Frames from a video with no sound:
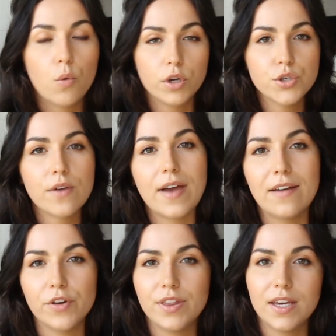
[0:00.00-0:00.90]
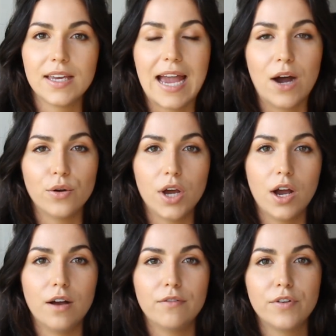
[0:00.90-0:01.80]
Once you have everything out
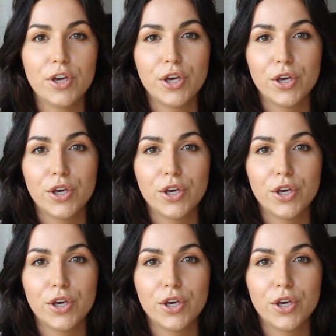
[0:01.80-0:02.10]
of